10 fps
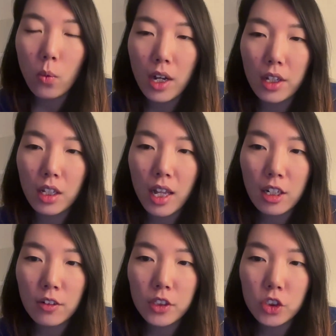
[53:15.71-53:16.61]
while the
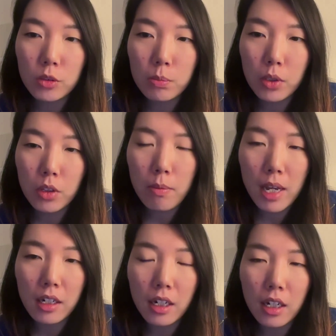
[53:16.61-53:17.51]
latter featured both
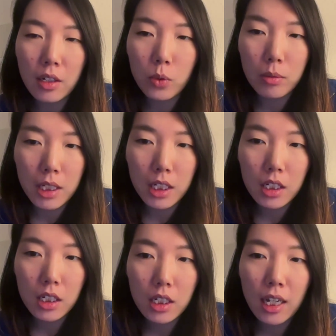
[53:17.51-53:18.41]
men and women.